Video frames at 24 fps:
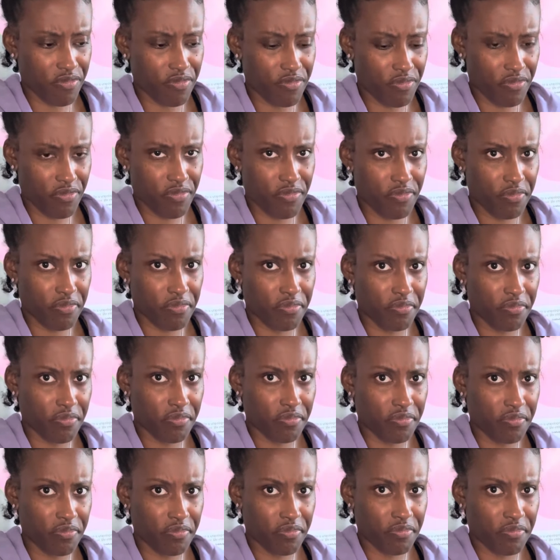
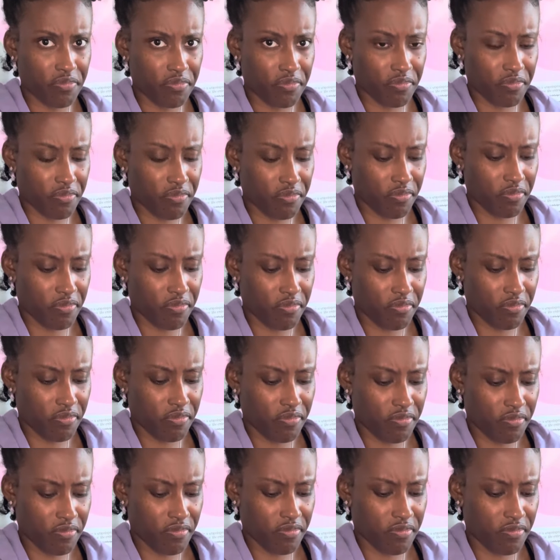
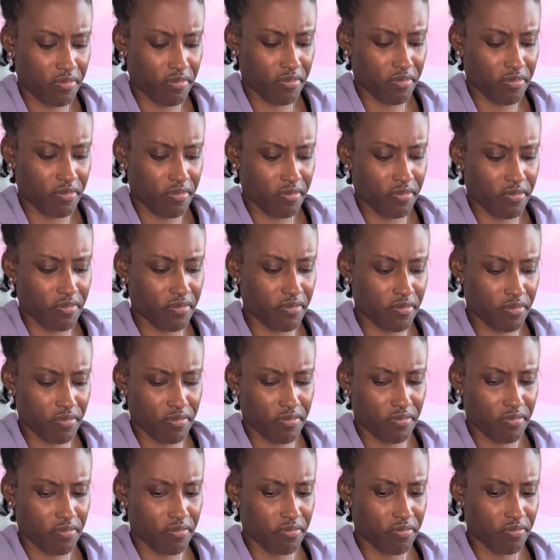
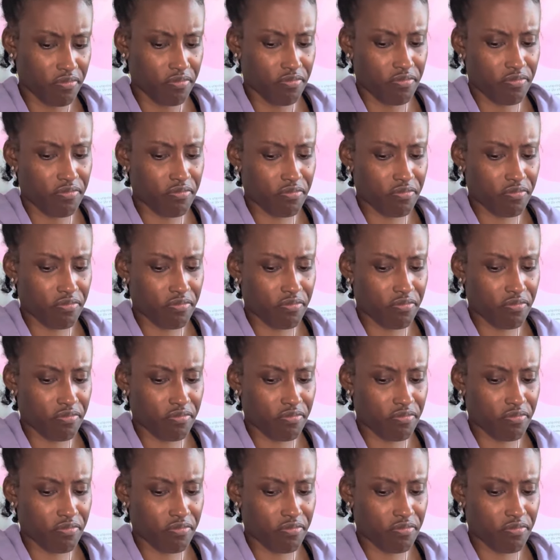(silence)